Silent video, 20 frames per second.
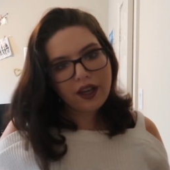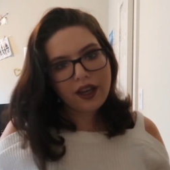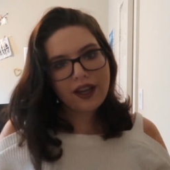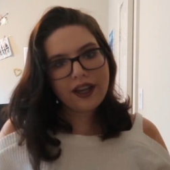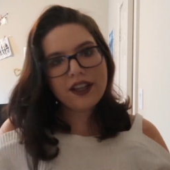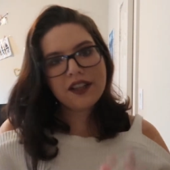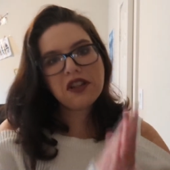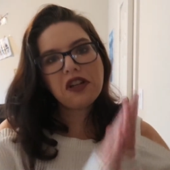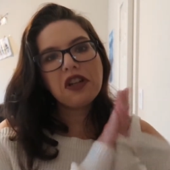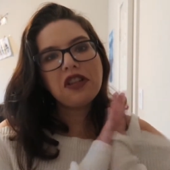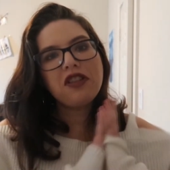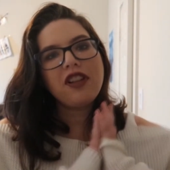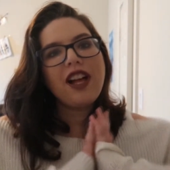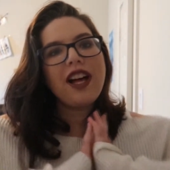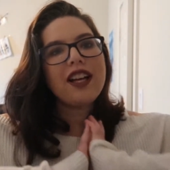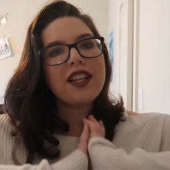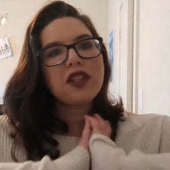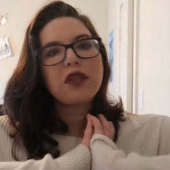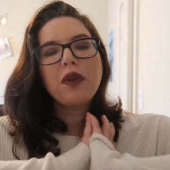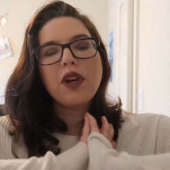And our
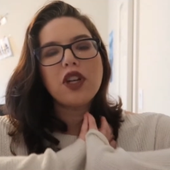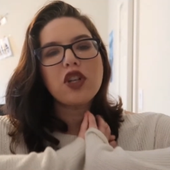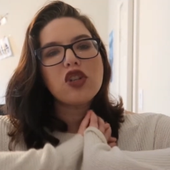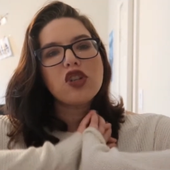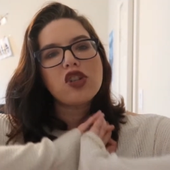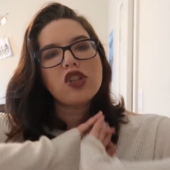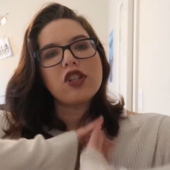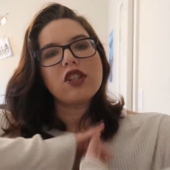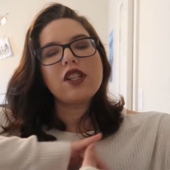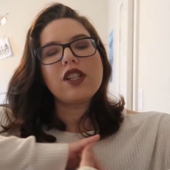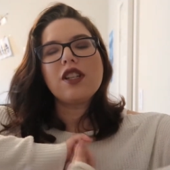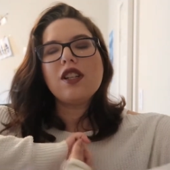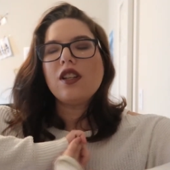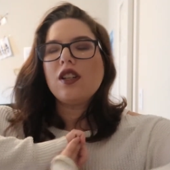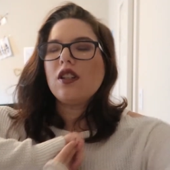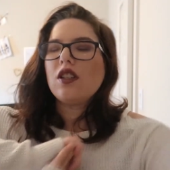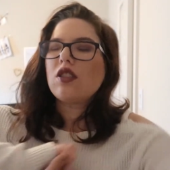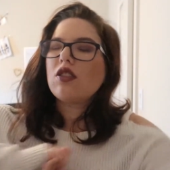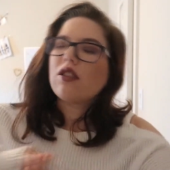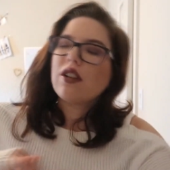last question
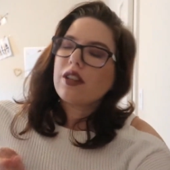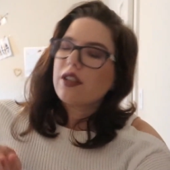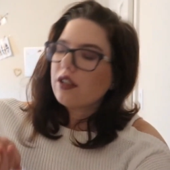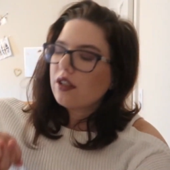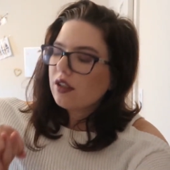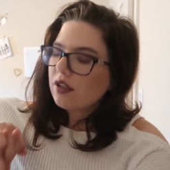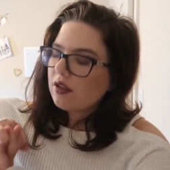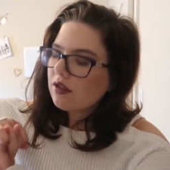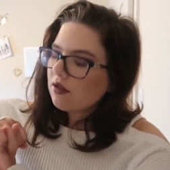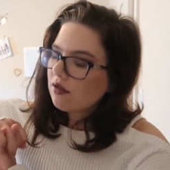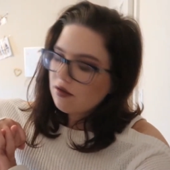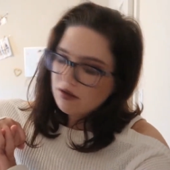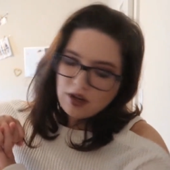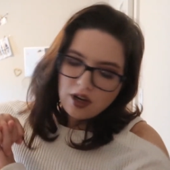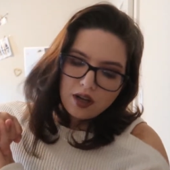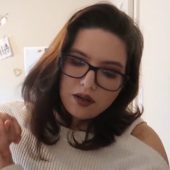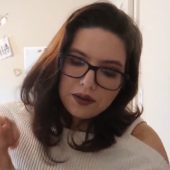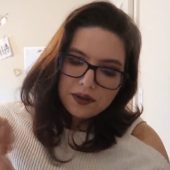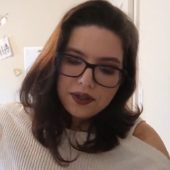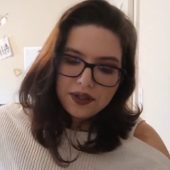is Justice
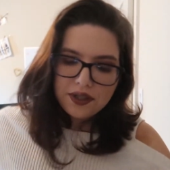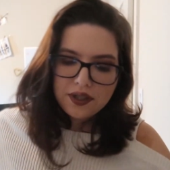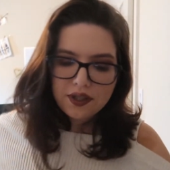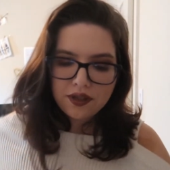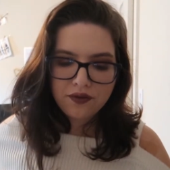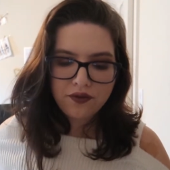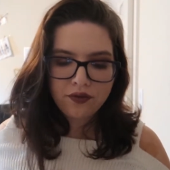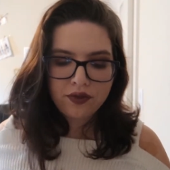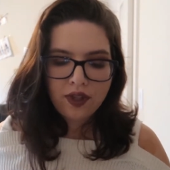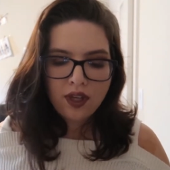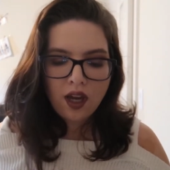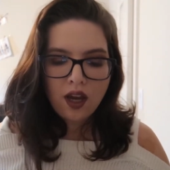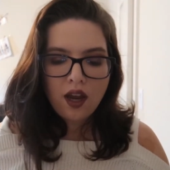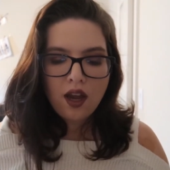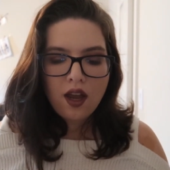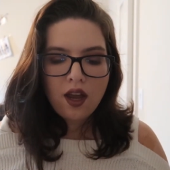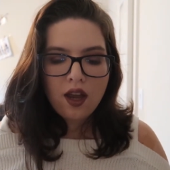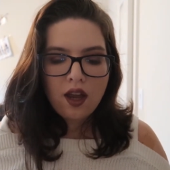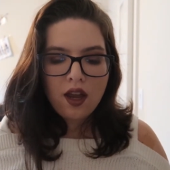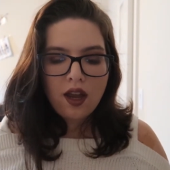Strauss
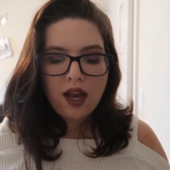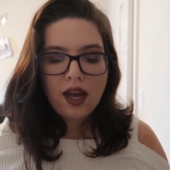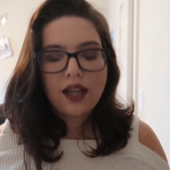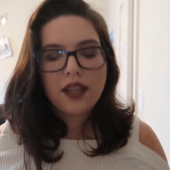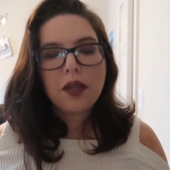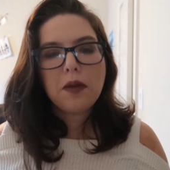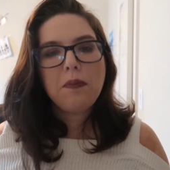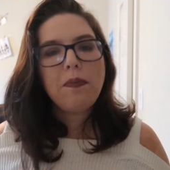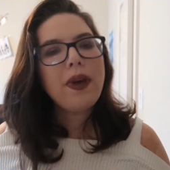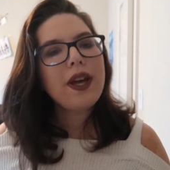had the